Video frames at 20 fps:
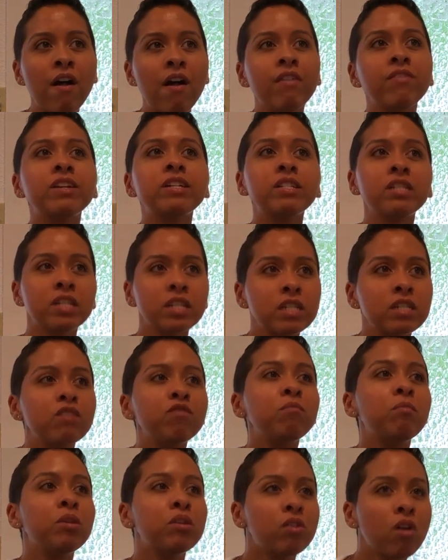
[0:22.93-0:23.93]
that sense of
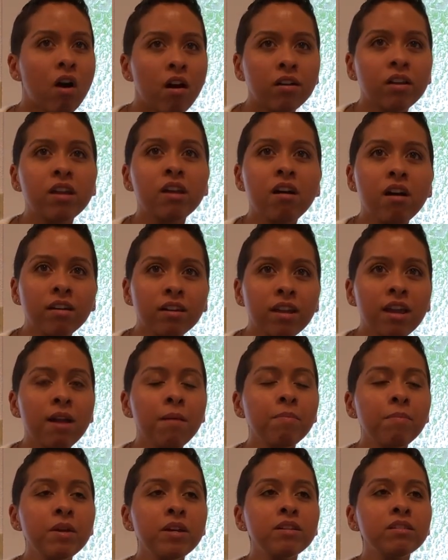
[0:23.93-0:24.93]
belonging on
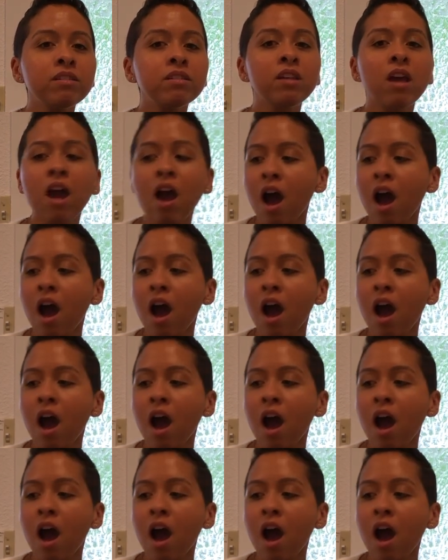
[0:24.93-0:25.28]
campus.